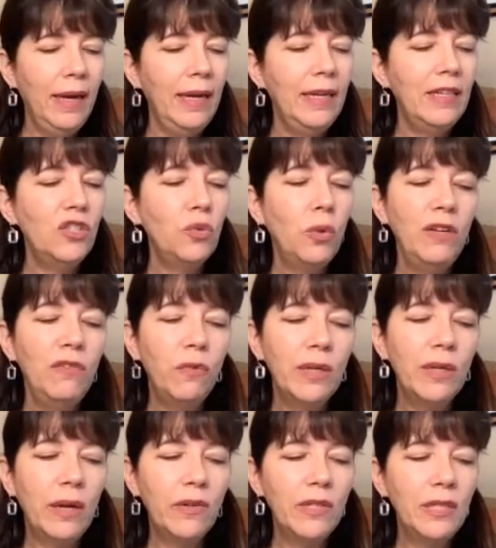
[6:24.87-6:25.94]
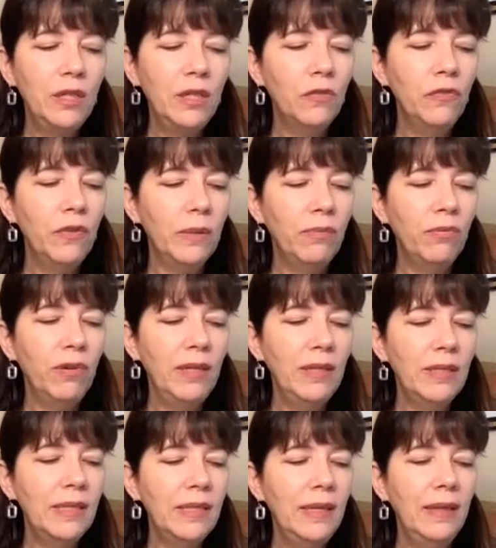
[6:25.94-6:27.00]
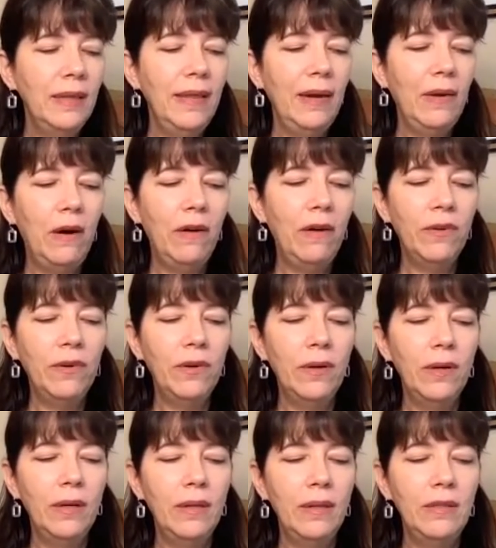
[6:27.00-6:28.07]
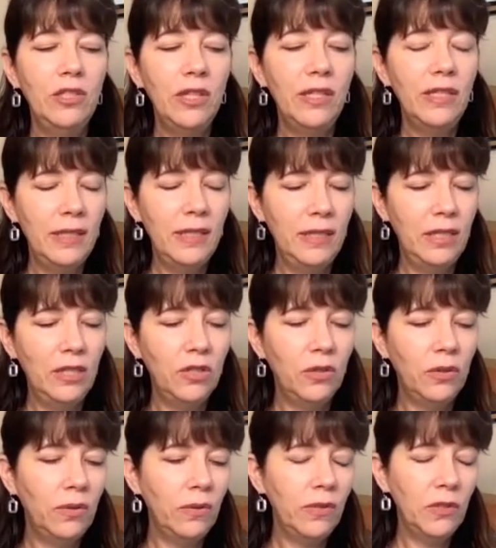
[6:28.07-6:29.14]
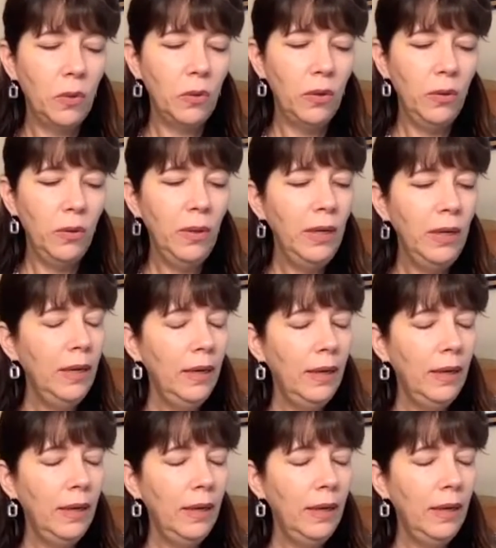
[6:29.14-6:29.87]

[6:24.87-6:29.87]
It's $24 a year for the print. They offer just the digital solo